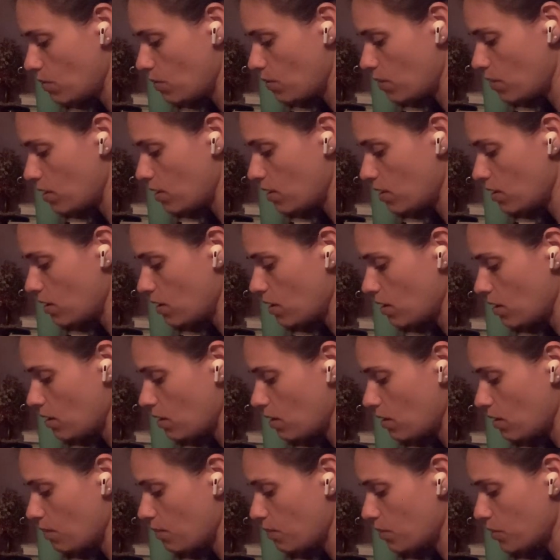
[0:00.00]
want to
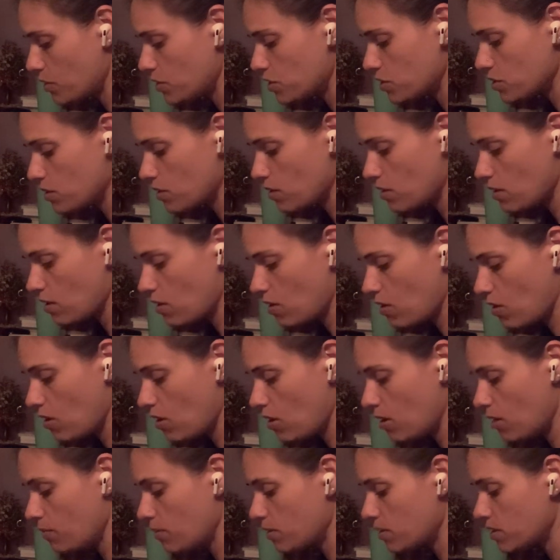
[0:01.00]
put your
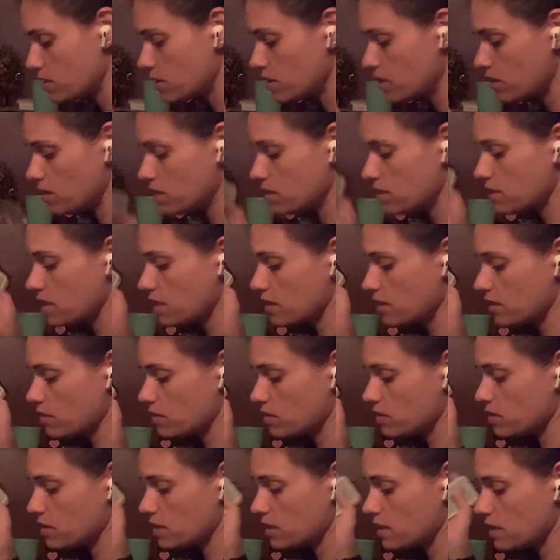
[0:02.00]
art. I want to say it's like
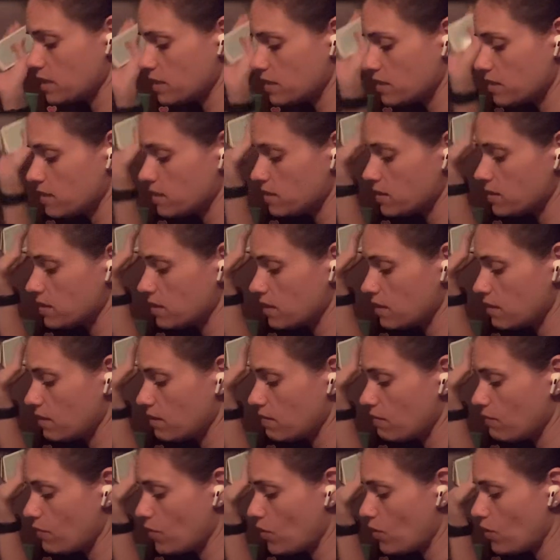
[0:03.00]
those kisses that
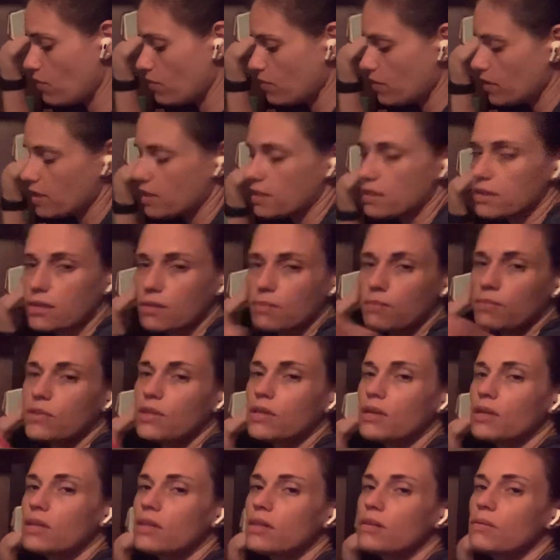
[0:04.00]
involve. Look at
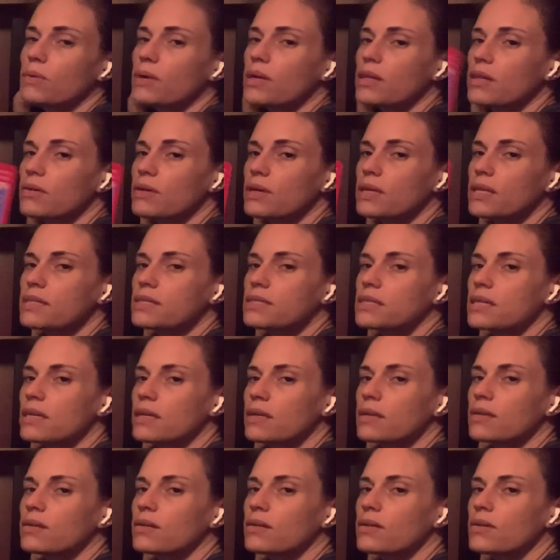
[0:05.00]
the way they're kissing.
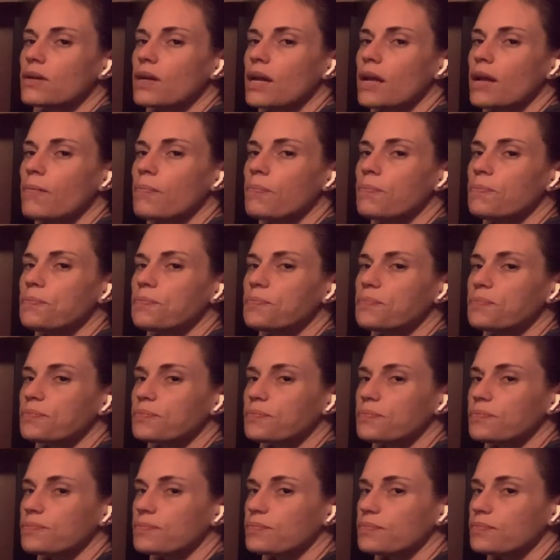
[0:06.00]
Okay,
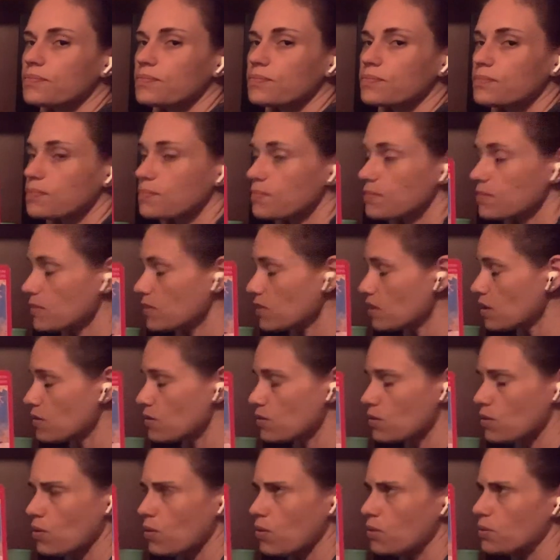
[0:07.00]

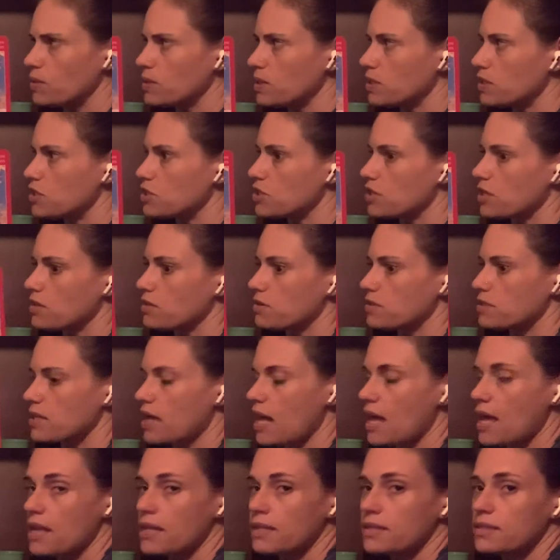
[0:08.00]
they're holding each other's
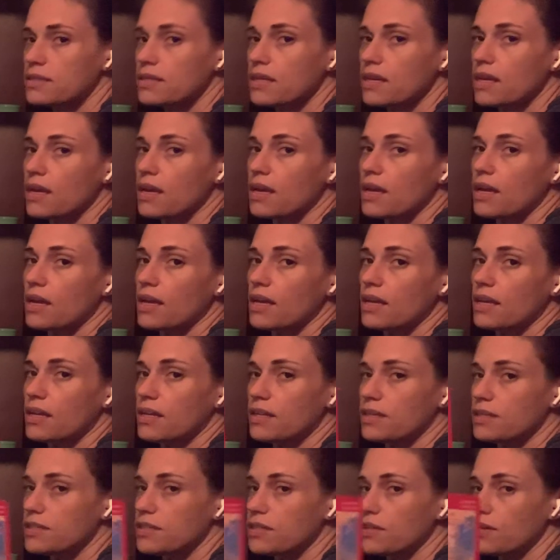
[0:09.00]
heads,
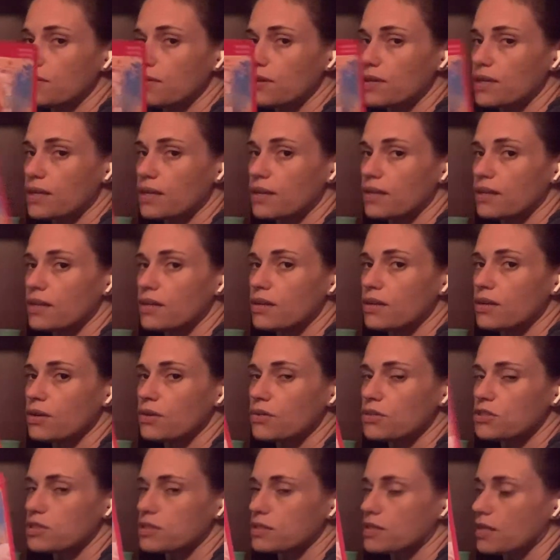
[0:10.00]
endearing.
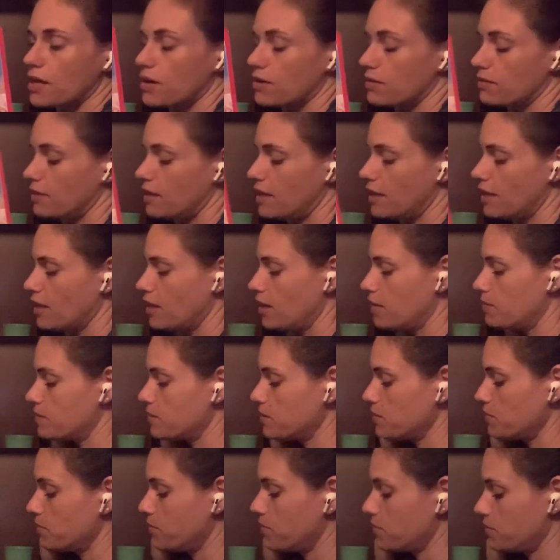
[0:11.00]
She's got her leg up,
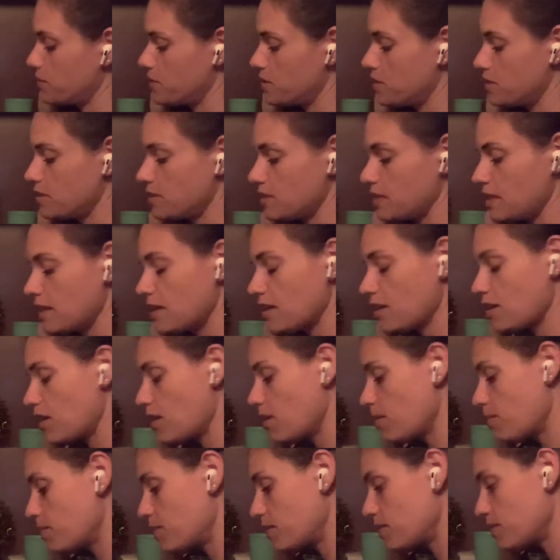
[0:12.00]
so she's like,
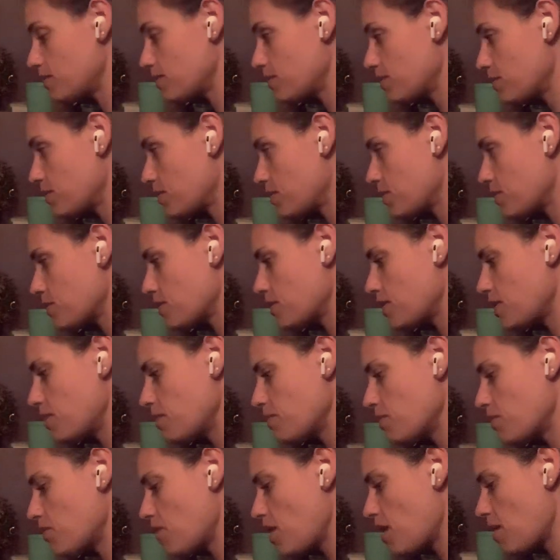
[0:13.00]
"Come,
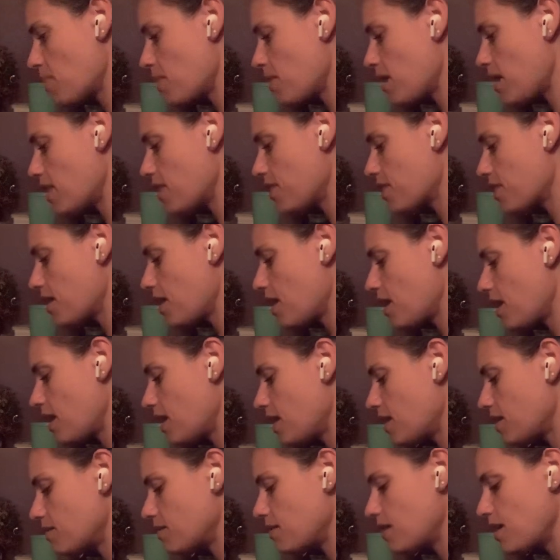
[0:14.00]
come grab my thigh
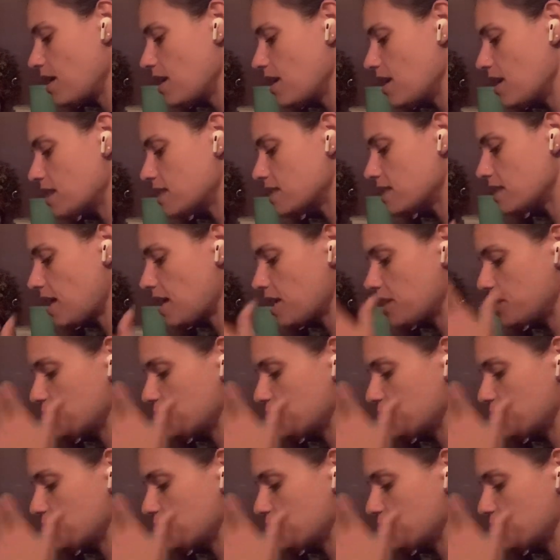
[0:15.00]
and slide